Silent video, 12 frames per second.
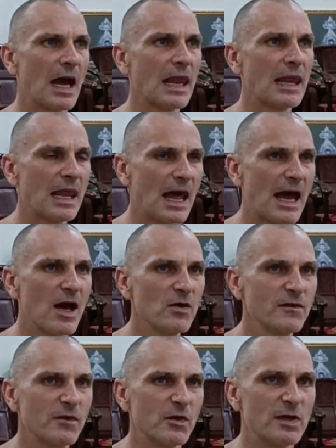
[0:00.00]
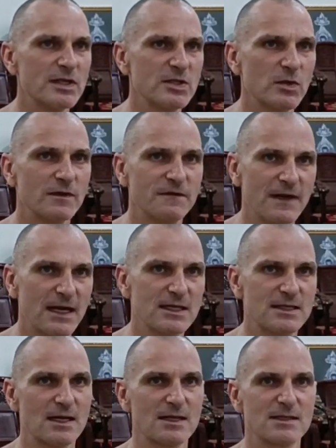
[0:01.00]
allow for it to
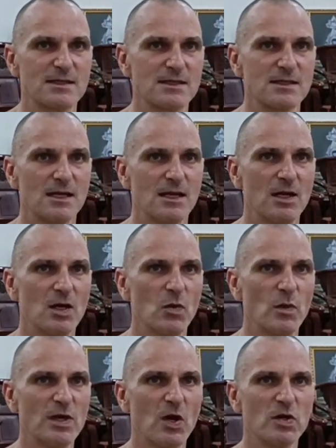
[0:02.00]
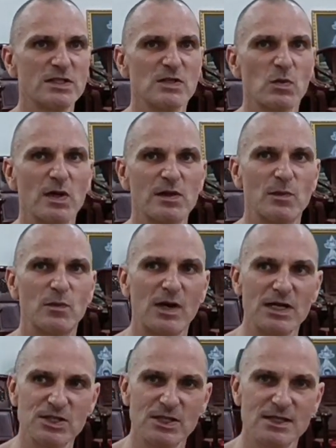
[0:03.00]
affect us. We don't just want to brush